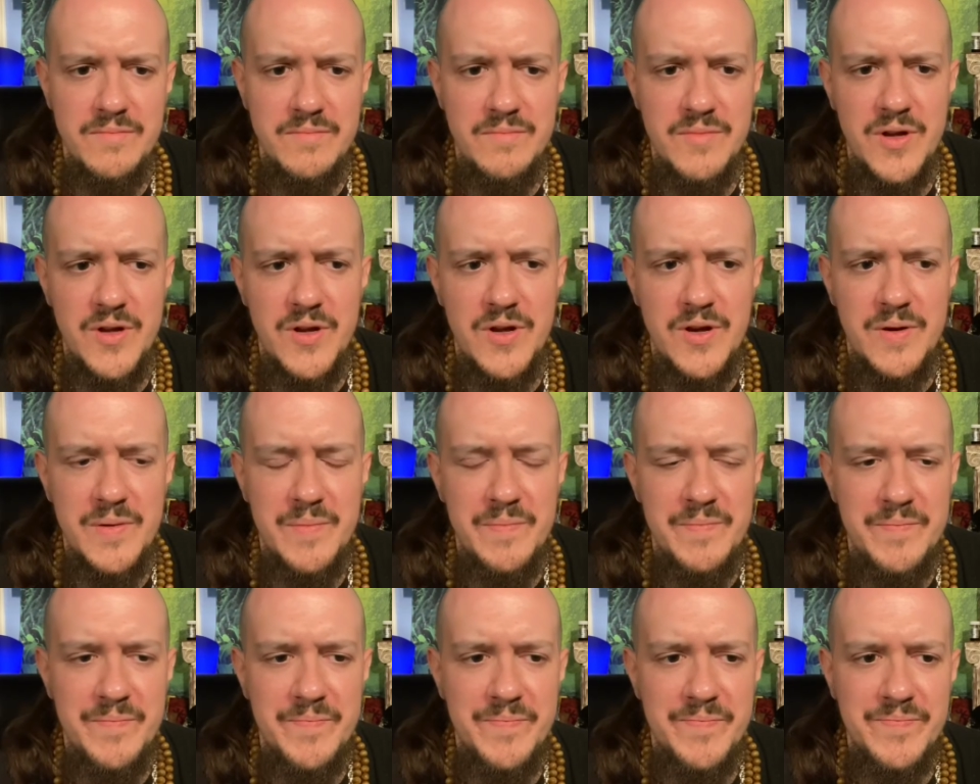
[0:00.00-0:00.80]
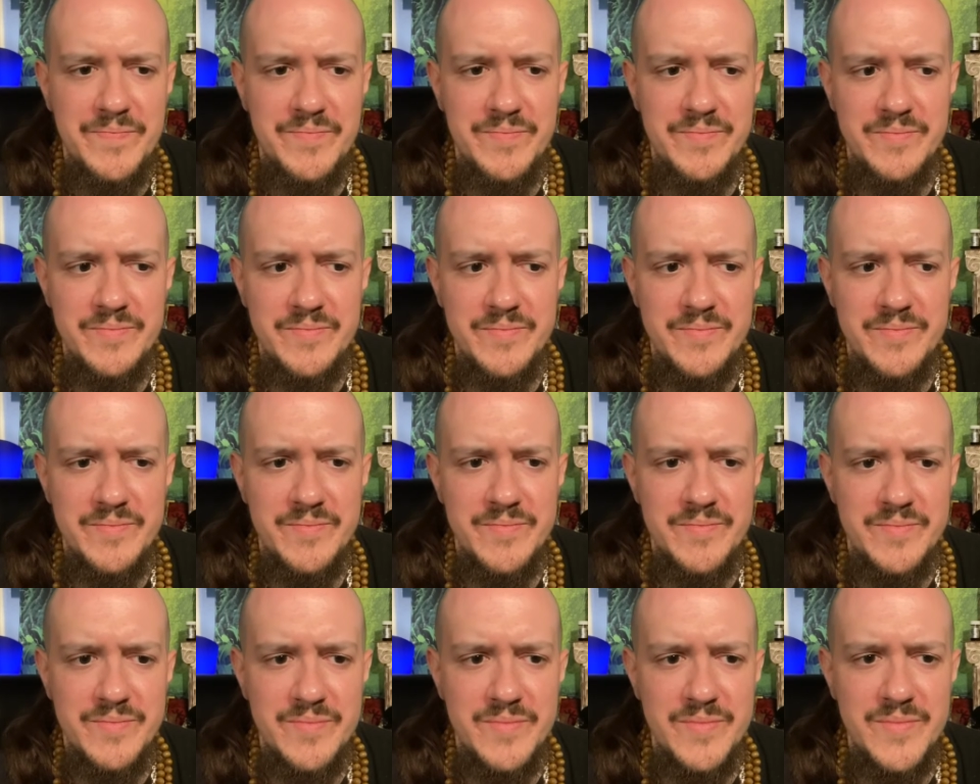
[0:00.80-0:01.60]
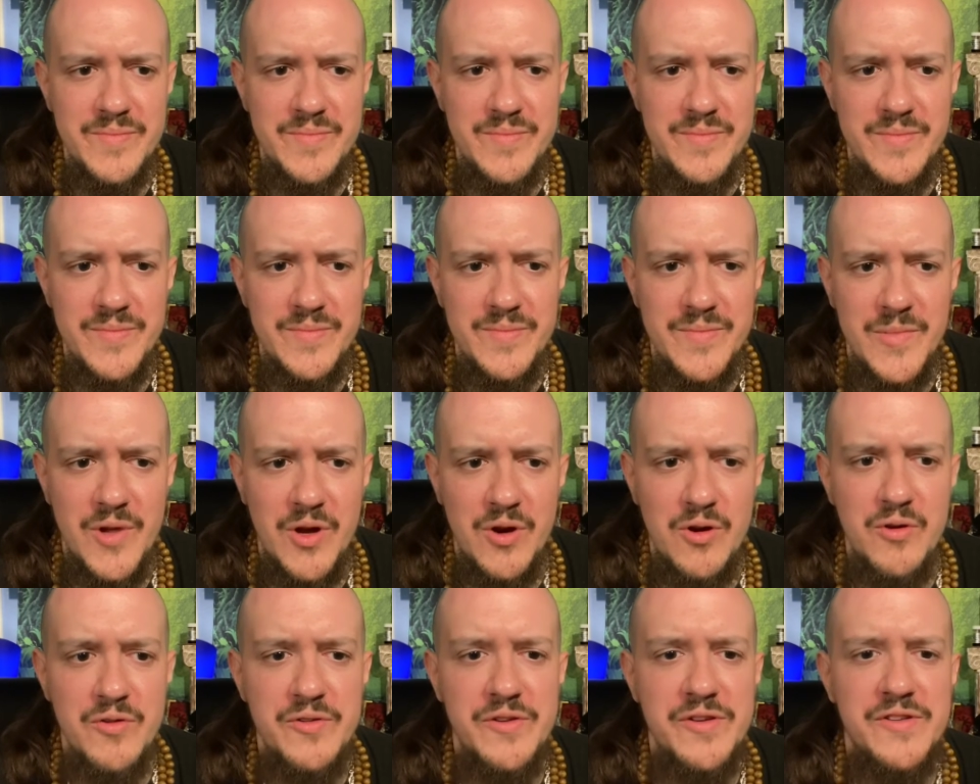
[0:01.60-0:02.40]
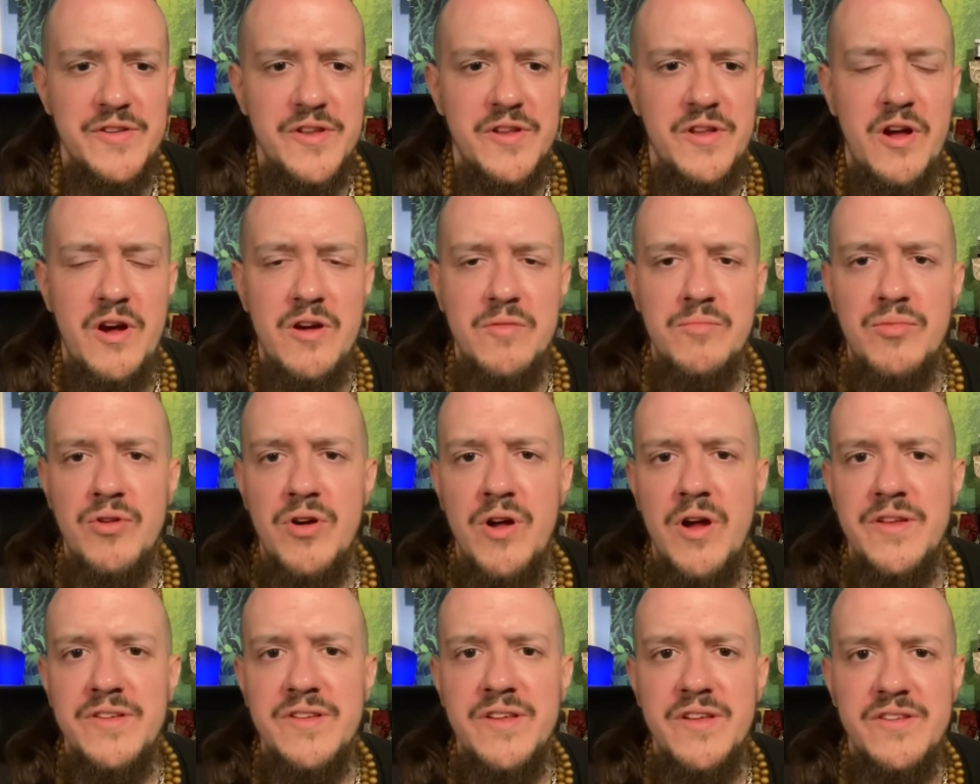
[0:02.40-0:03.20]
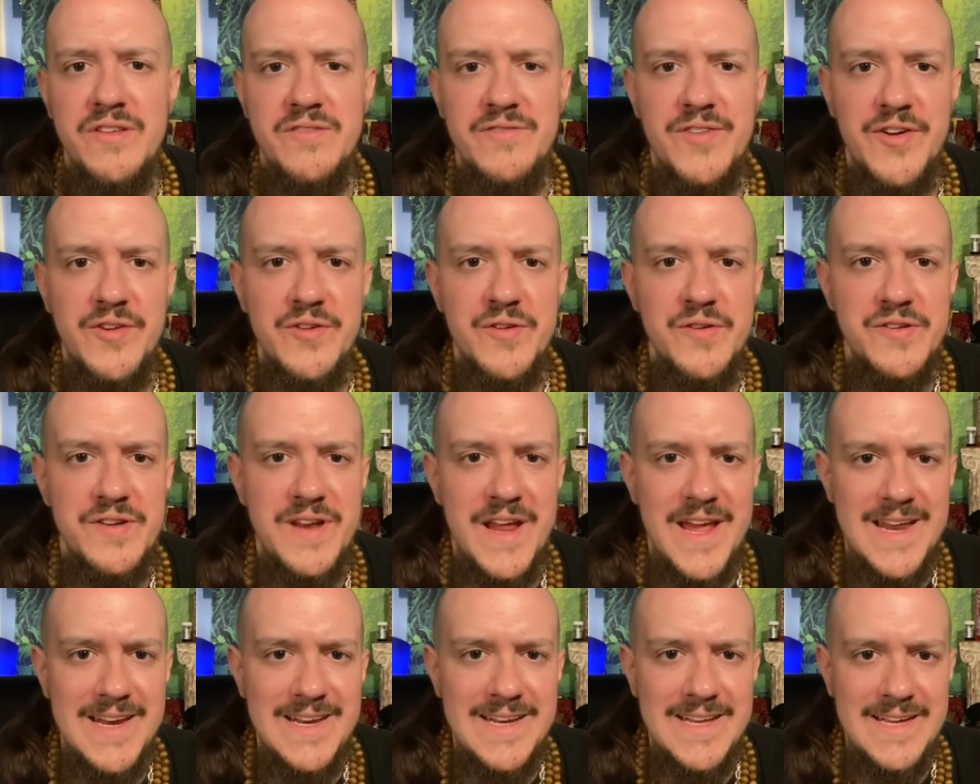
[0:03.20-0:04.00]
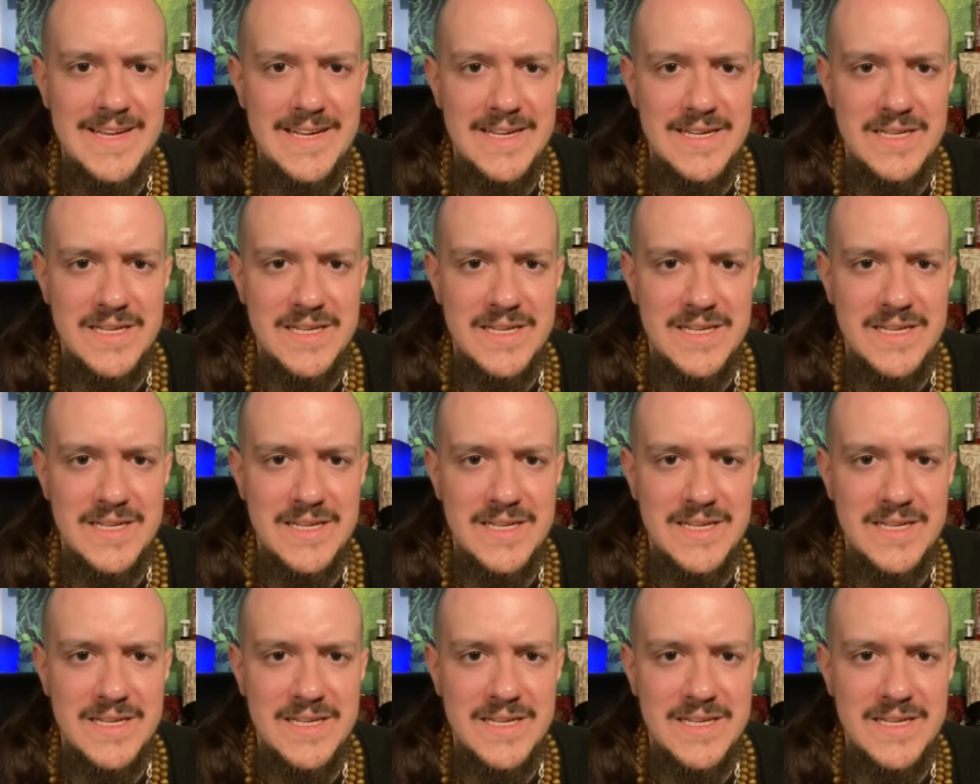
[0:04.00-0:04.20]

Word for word: Um, hers is a long process of understanding.